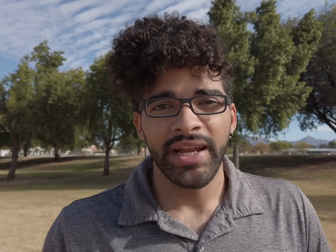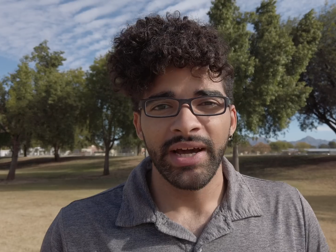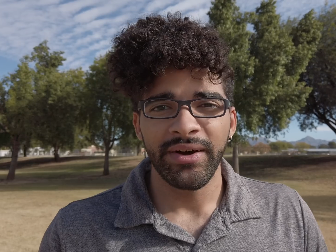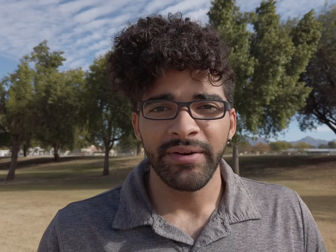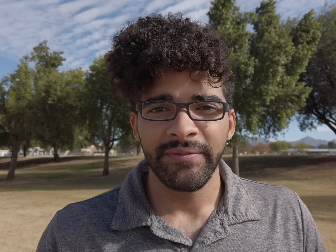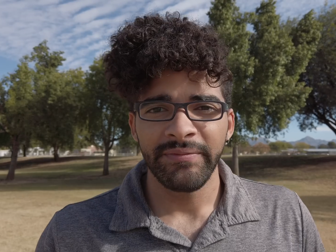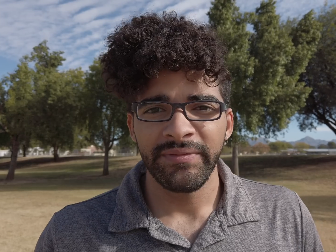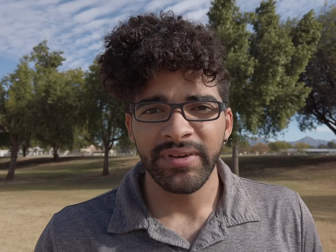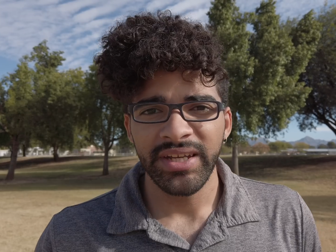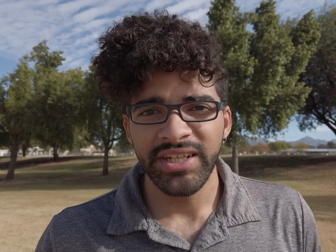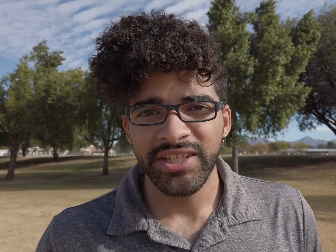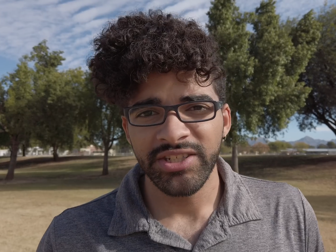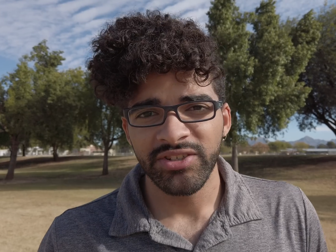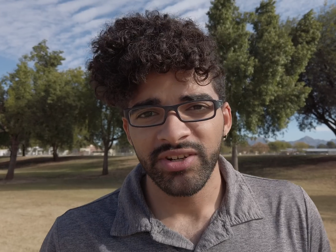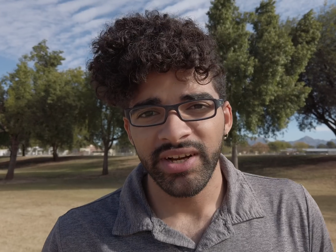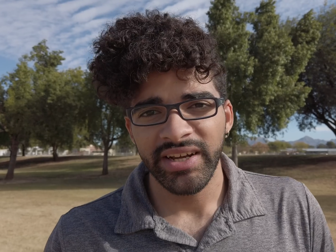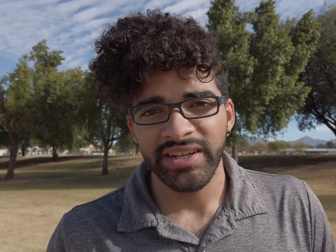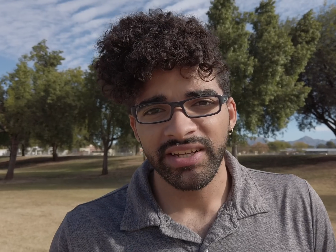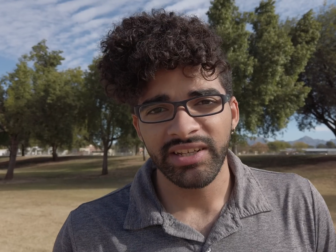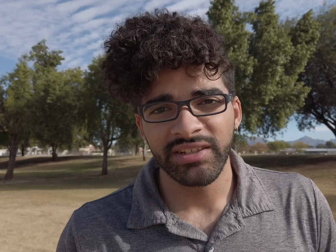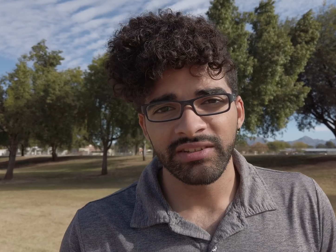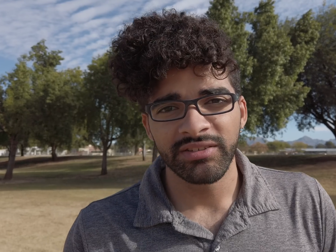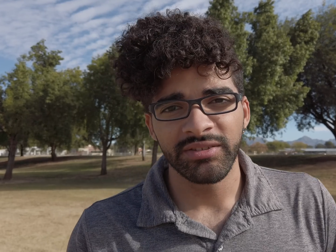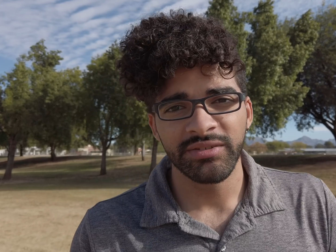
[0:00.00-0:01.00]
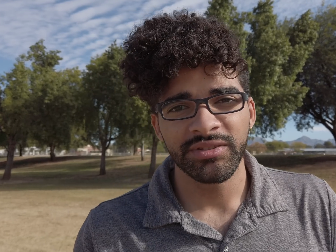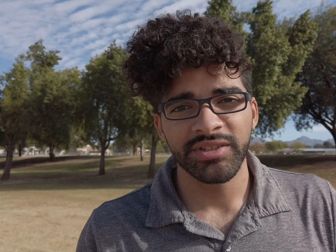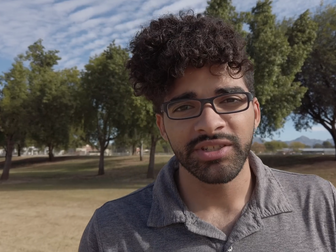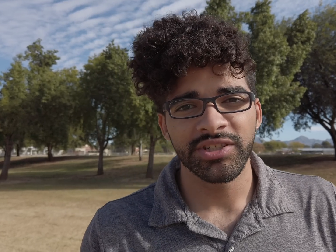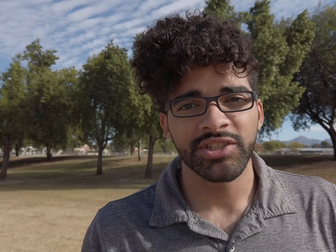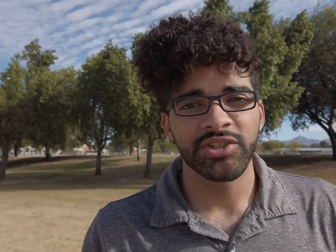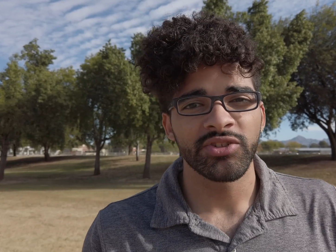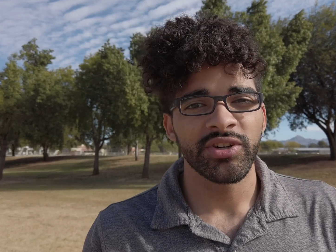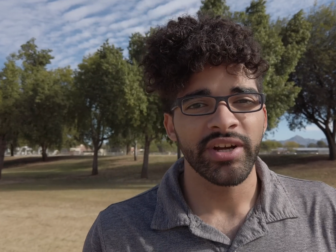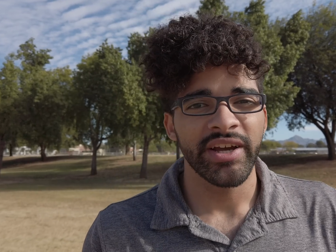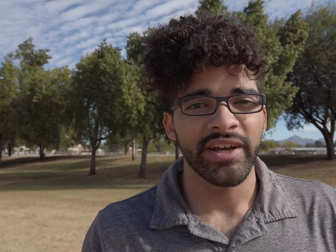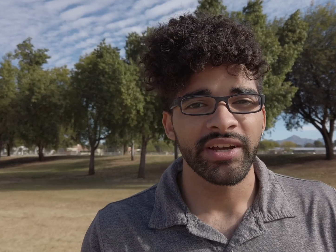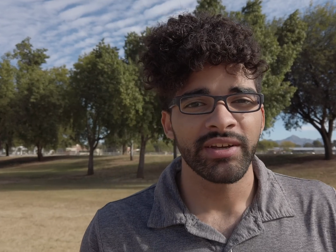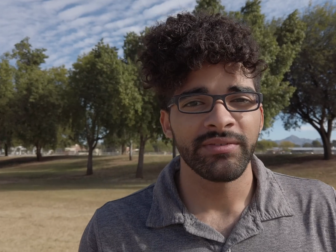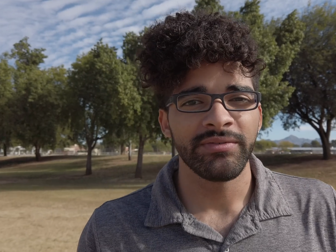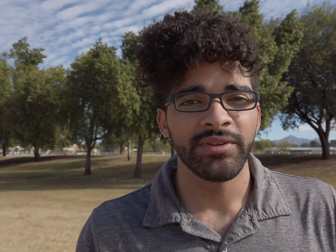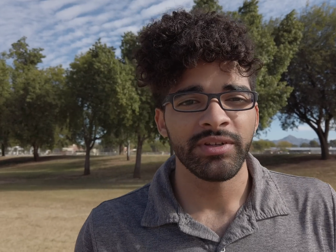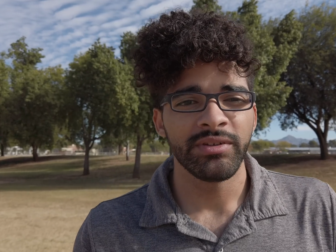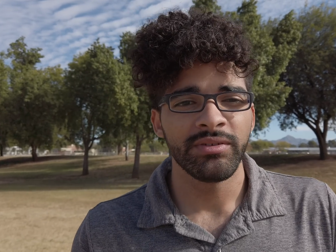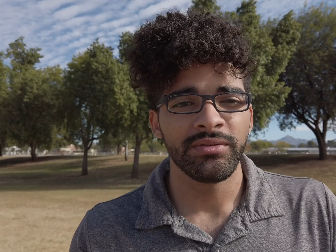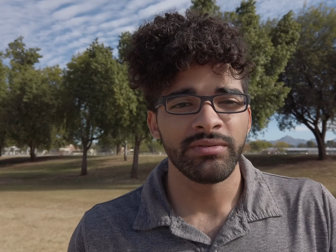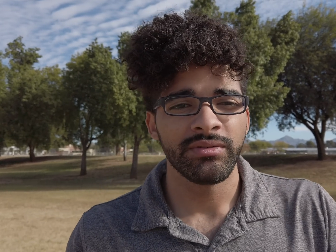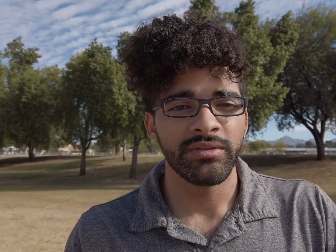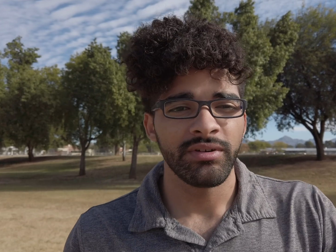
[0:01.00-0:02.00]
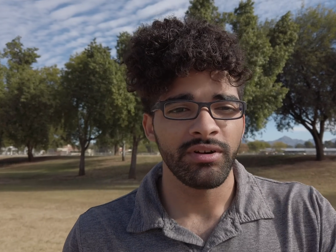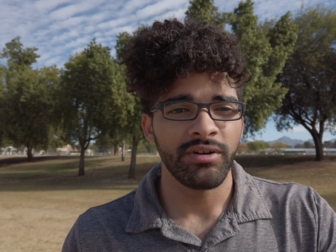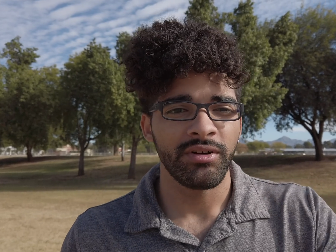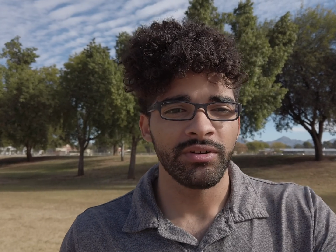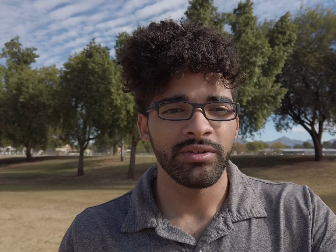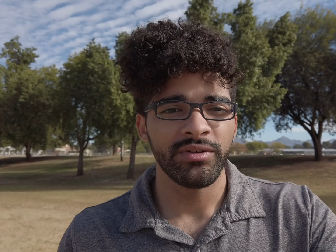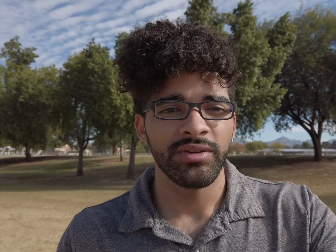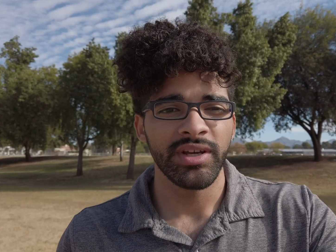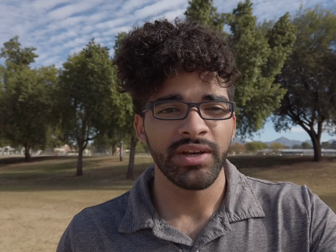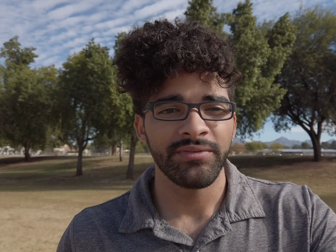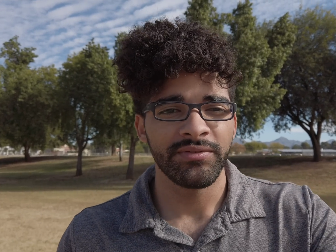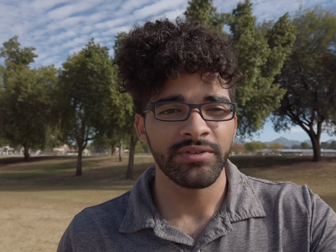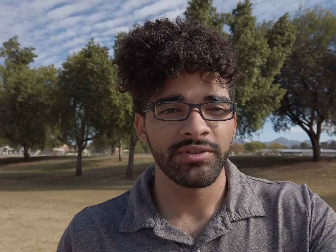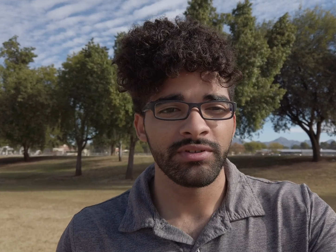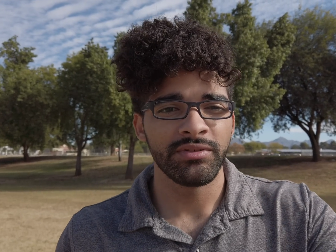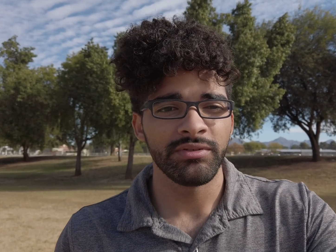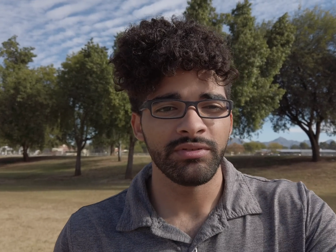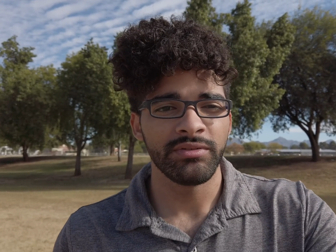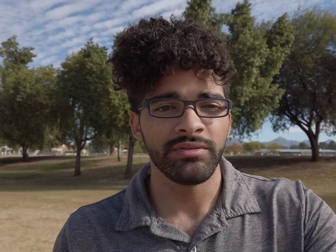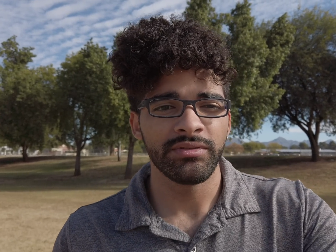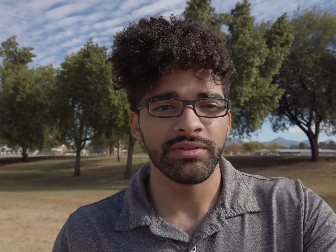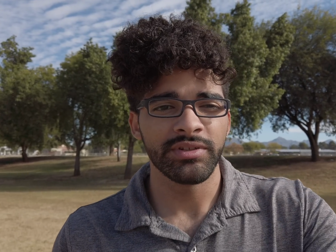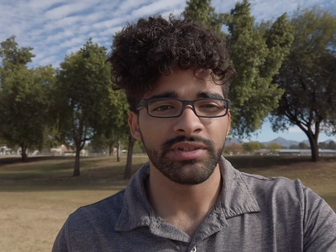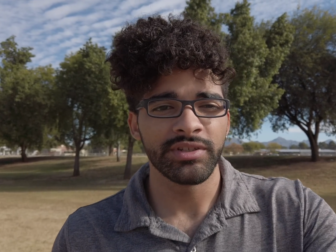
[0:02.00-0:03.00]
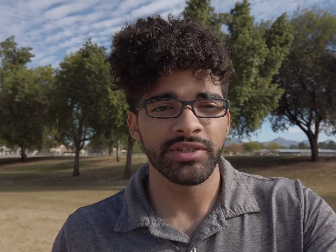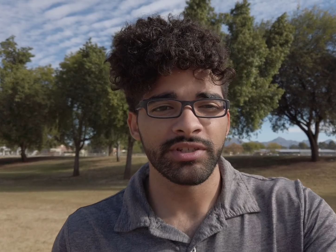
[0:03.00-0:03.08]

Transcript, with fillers: Now if face tracking loses track of you, all you have to do